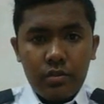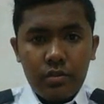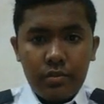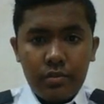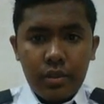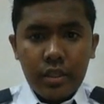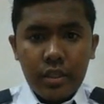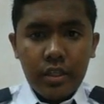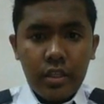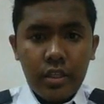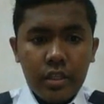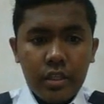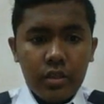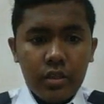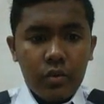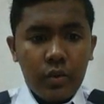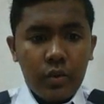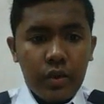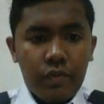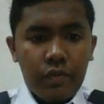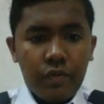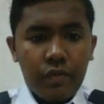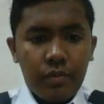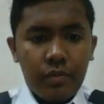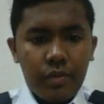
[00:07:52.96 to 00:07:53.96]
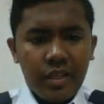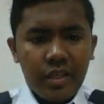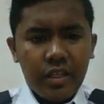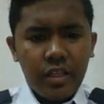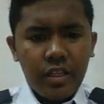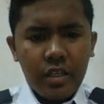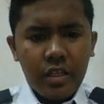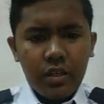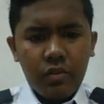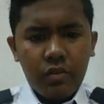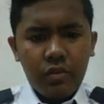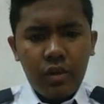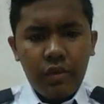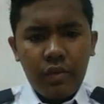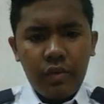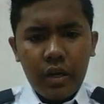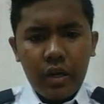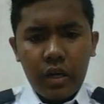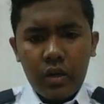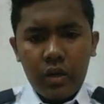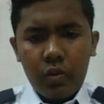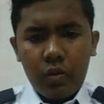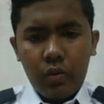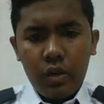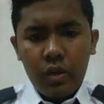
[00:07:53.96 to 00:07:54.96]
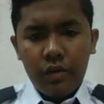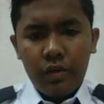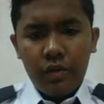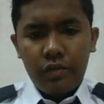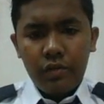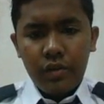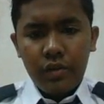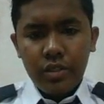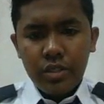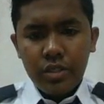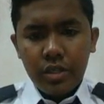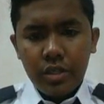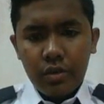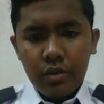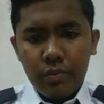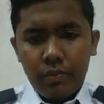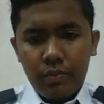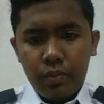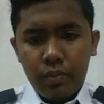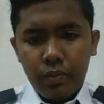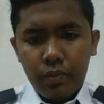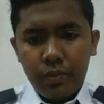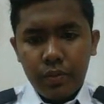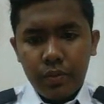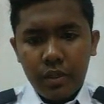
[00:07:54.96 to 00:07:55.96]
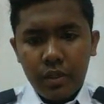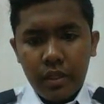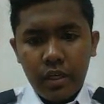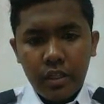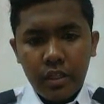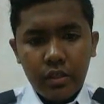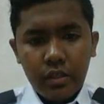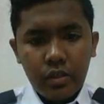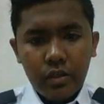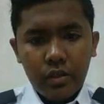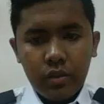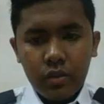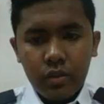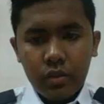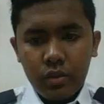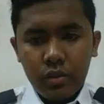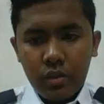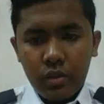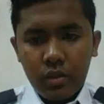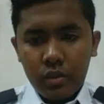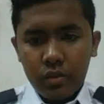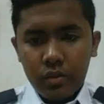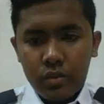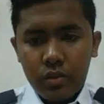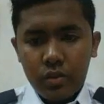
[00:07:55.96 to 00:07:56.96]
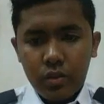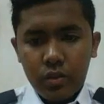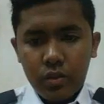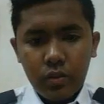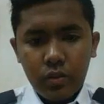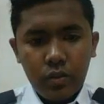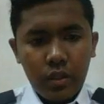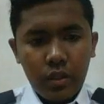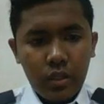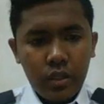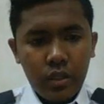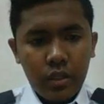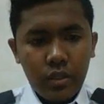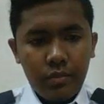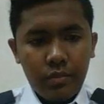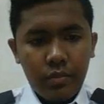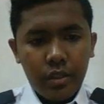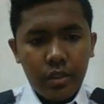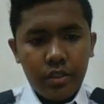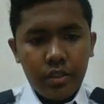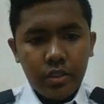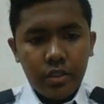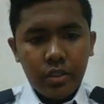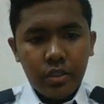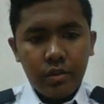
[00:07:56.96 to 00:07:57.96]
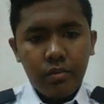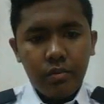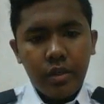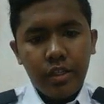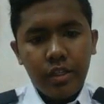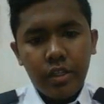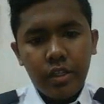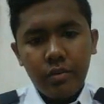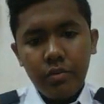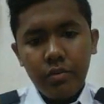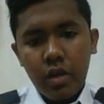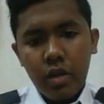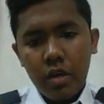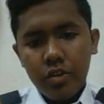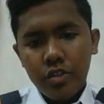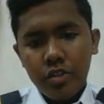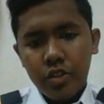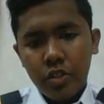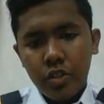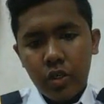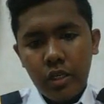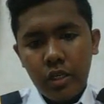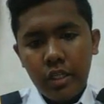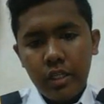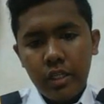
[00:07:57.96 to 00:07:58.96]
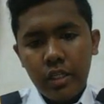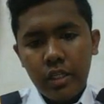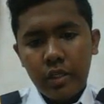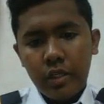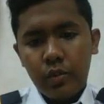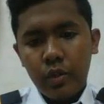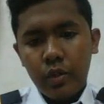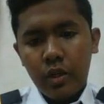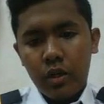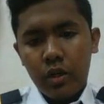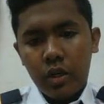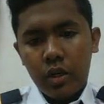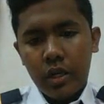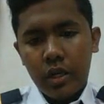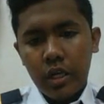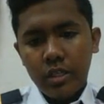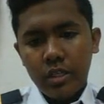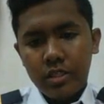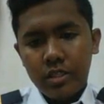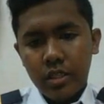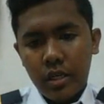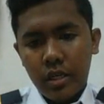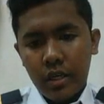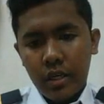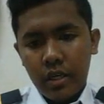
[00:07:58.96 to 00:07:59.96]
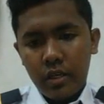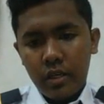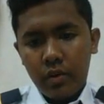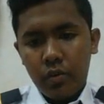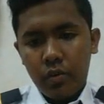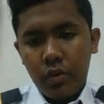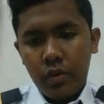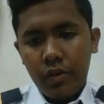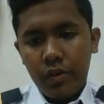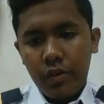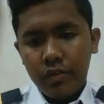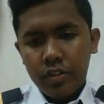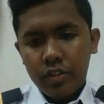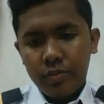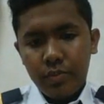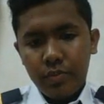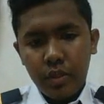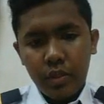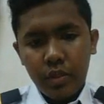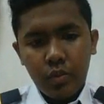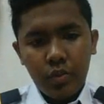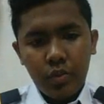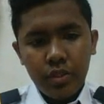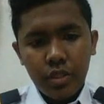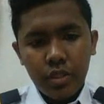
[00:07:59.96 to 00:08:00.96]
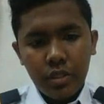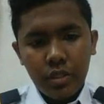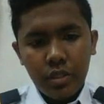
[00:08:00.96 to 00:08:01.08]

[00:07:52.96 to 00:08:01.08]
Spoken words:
Mechanical wave. Mechanical wave are waves which propagate through a material medium, solid, liquid or gas, at a wave speed which